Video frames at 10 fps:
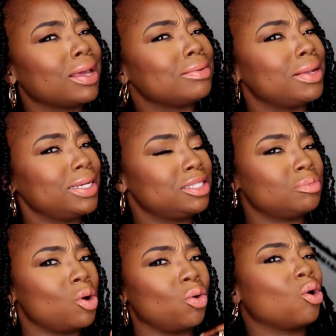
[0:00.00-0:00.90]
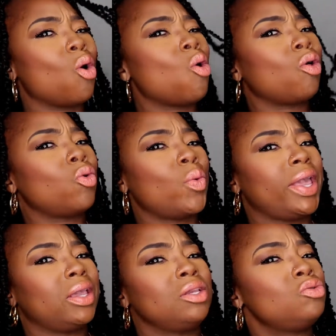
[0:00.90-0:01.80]
Light smoke all the
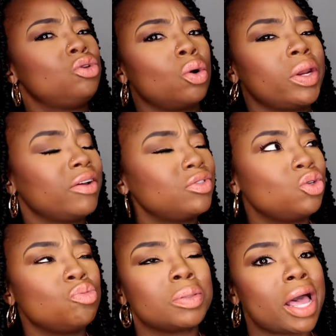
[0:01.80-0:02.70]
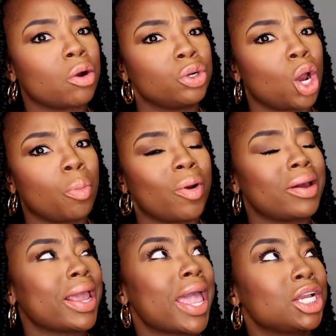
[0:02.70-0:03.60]
way. You don't have to do black or dark
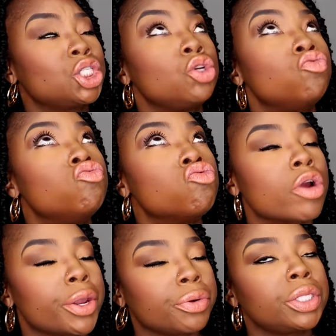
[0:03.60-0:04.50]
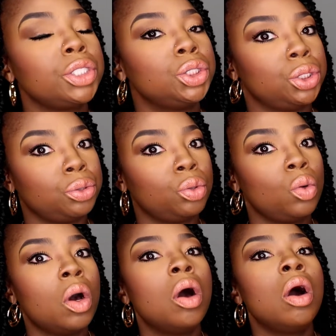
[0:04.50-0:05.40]
brown. I actually rarely
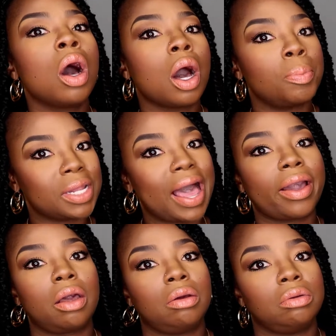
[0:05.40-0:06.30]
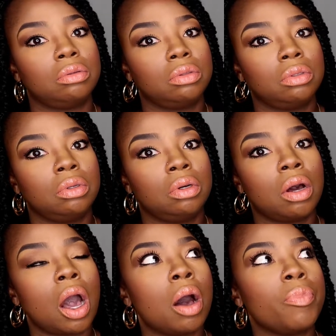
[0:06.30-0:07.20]
do a black.
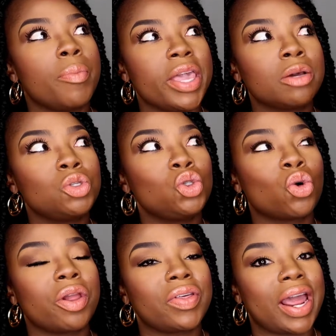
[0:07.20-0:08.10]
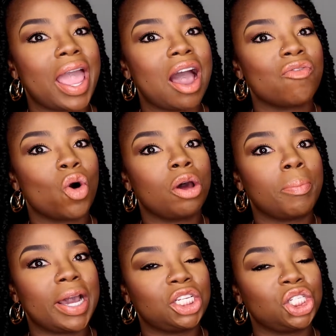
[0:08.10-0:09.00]
The makeup tutorial that I have on
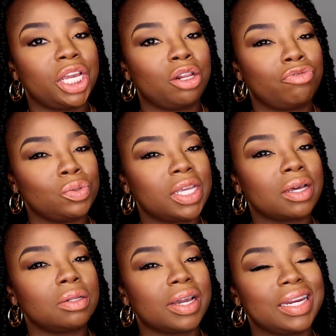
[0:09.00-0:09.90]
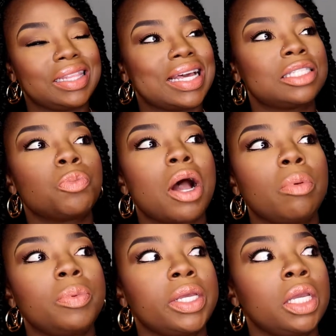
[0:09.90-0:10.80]
my channel, if you take a look at it, that's
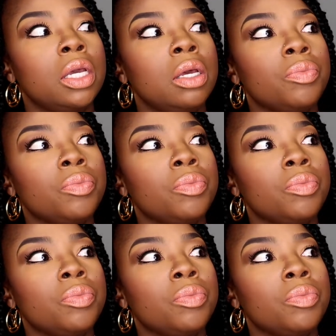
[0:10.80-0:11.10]
probably